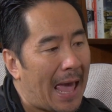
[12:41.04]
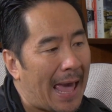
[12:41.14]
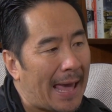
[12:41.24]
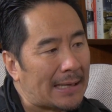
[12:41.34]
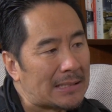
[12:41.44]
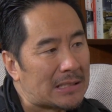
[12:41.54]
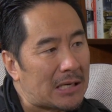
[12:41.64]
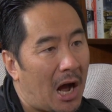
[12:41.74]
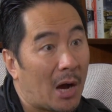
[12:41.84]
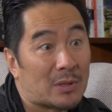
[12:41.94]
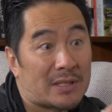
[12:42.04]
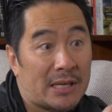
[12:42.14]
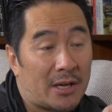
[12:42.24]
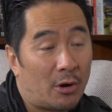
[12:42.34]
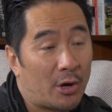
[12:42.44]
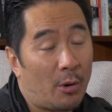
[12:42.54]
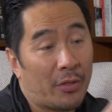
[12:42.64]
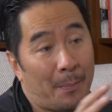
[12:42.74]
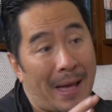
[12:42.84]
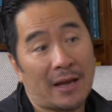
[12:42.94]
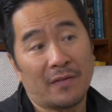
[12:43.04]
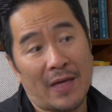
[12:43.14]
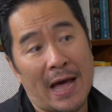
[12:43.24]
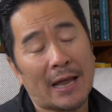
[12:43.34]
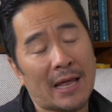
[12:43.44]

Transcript: and I was thinking I'll go on the back of that,